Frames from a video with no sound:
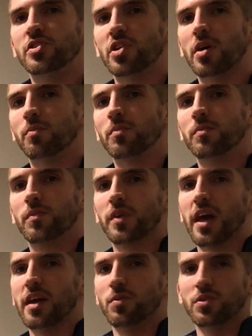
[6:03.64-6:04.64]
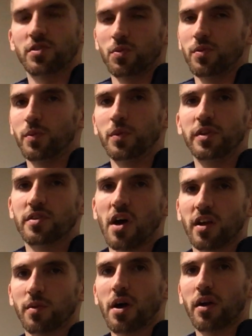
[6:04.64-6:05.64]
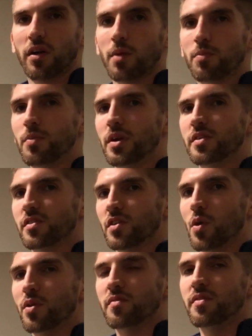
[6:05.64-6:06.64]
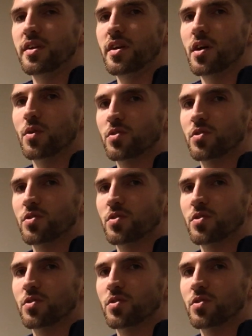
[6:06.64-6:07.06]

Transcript: jump, okay, which we talked about a couple minutes ago in the video.